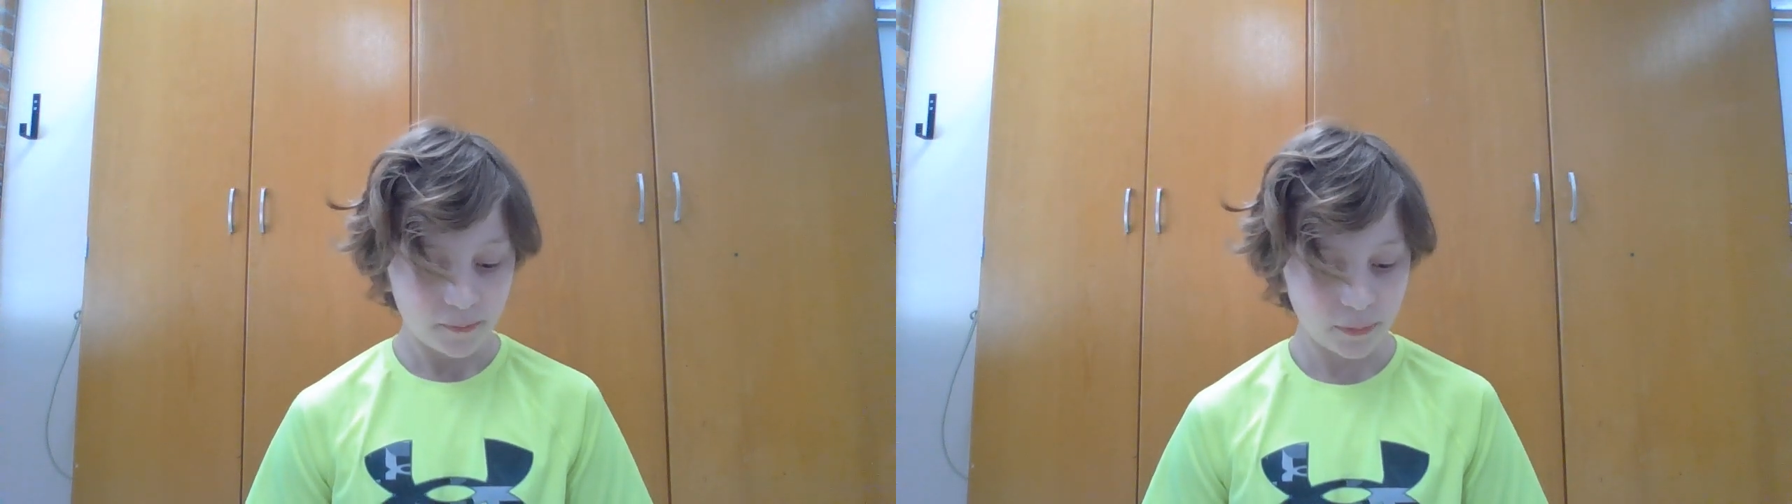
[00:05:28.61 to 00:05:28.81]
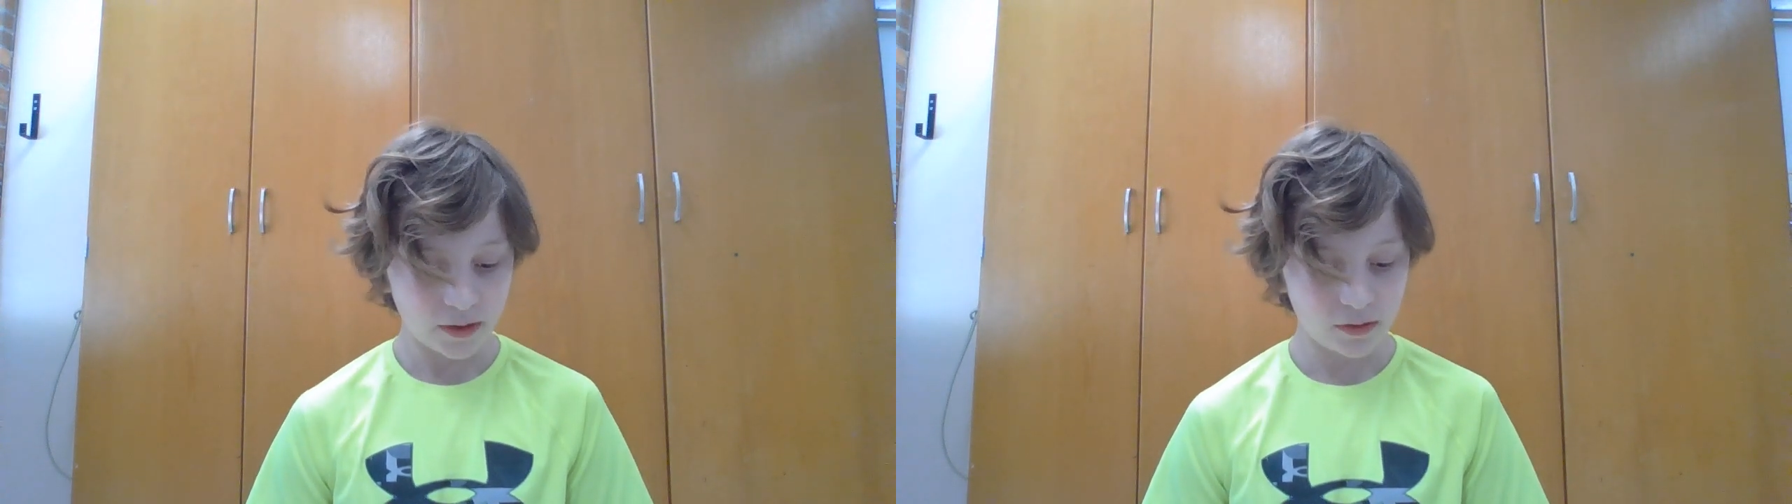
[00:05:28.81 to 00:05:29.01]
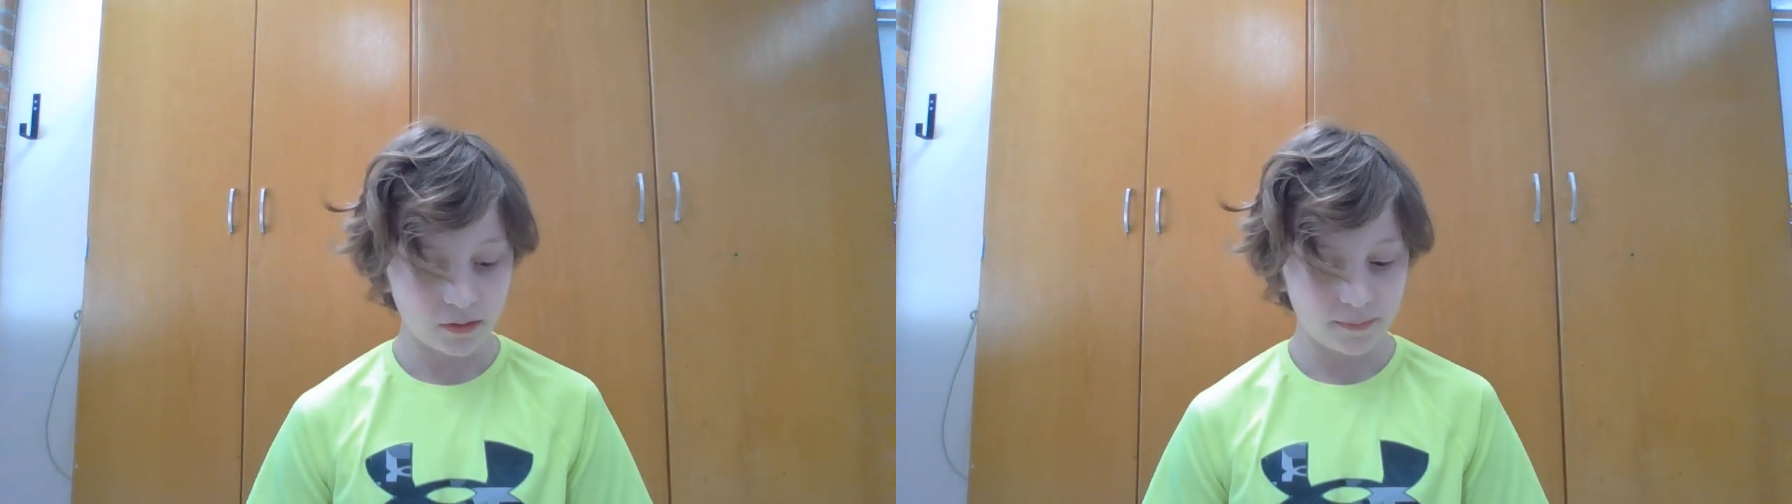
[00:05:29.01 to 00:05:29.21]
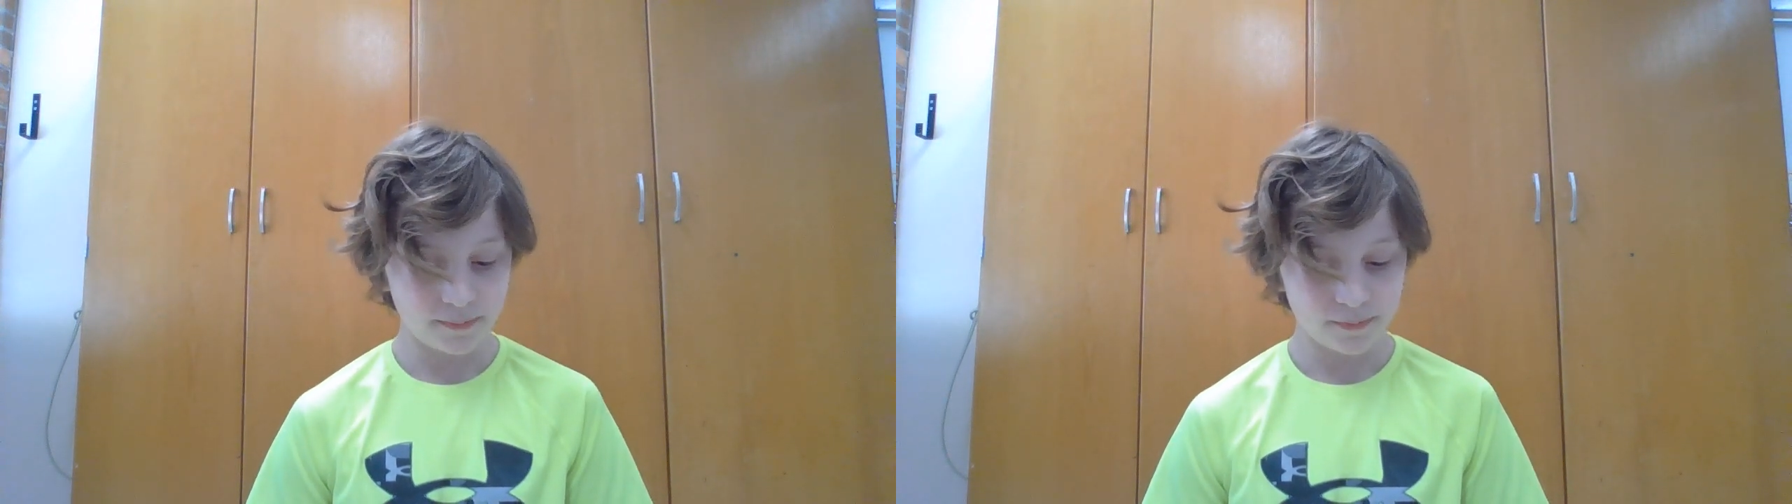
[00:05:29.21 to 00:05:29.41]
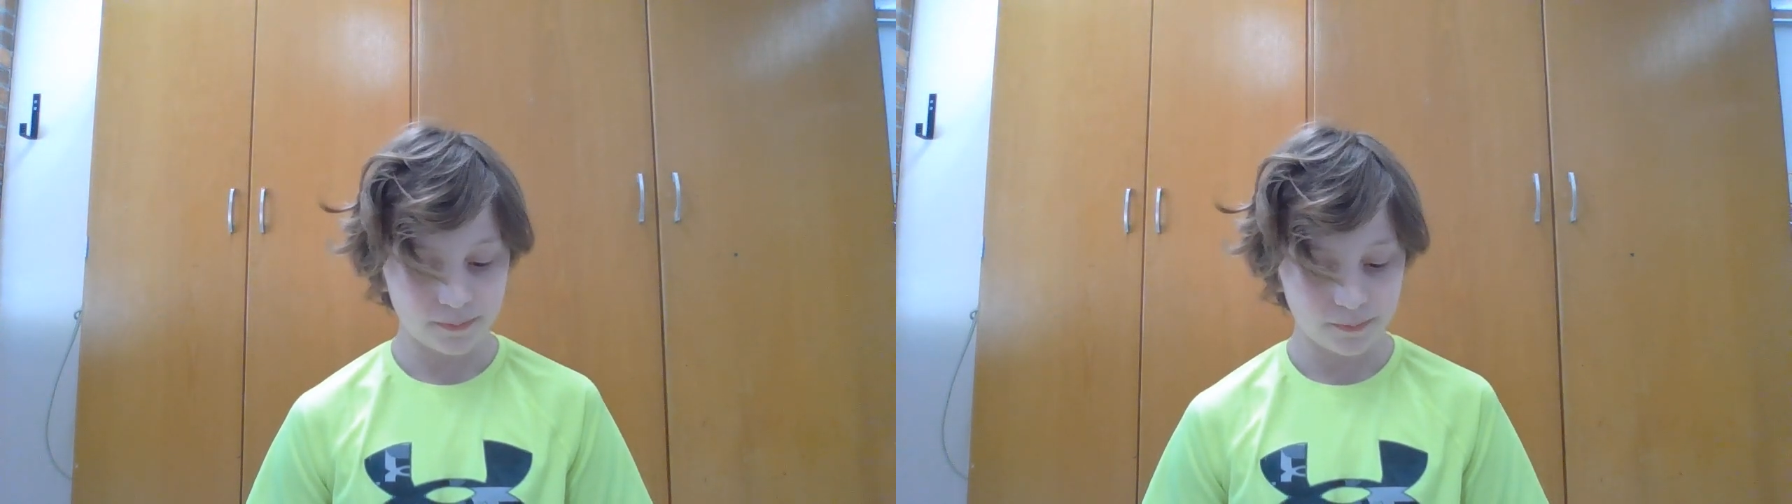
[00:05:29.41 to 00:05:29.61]
but it
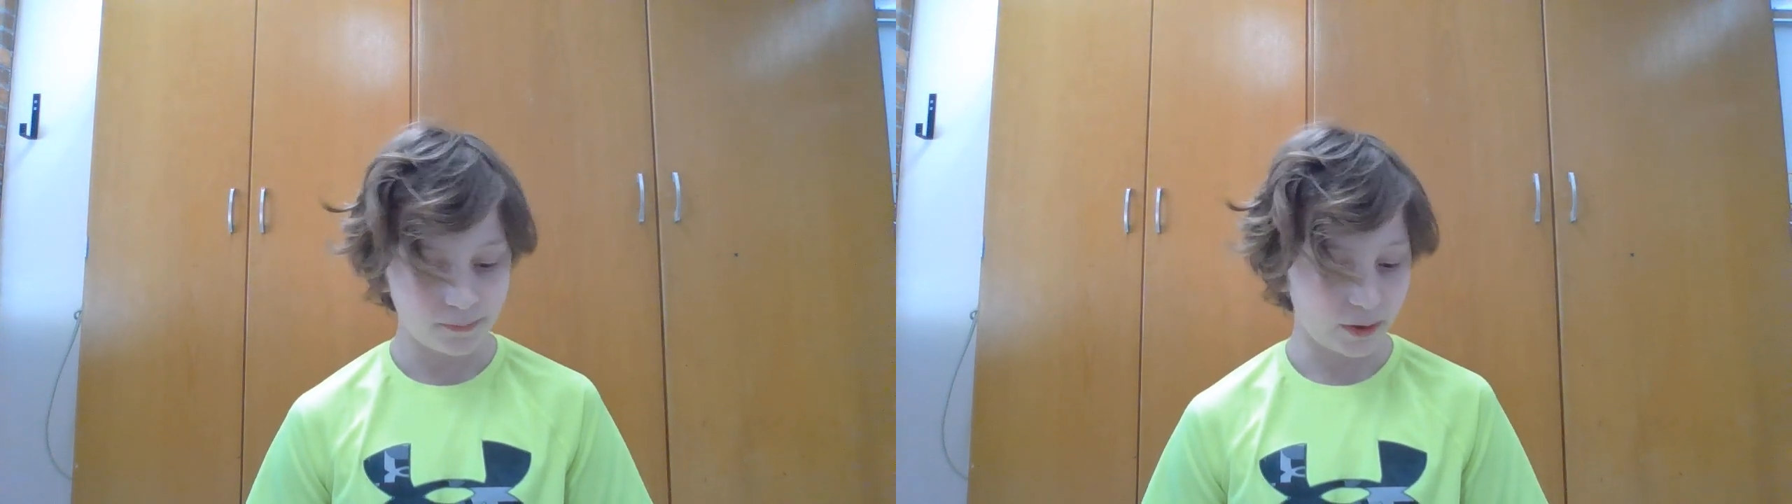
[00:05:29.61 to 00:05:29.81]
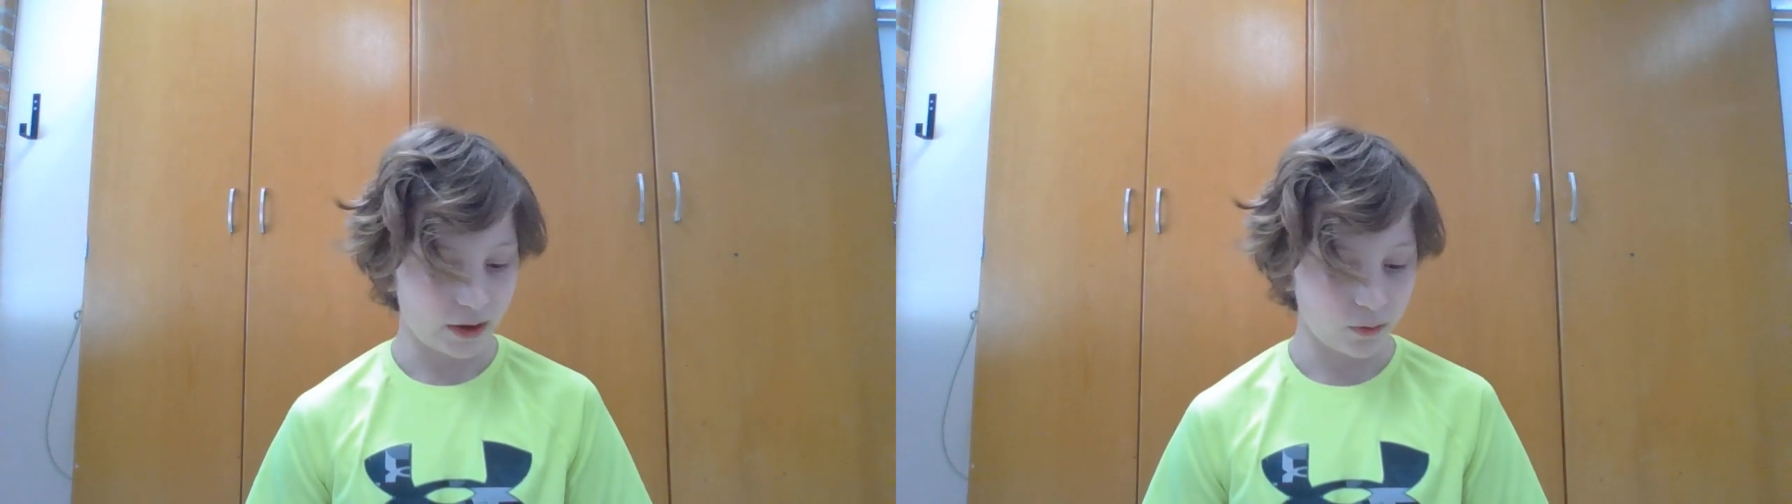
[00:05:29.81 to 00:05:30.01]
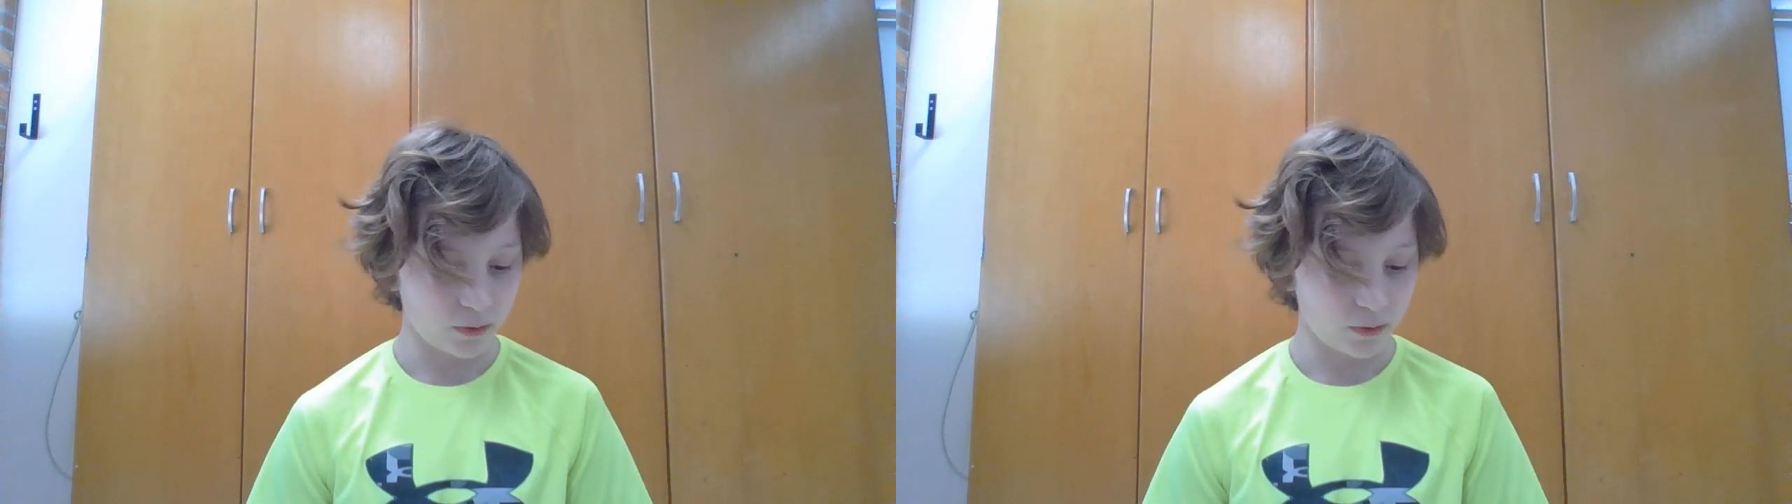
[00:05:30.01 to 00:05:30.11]
but I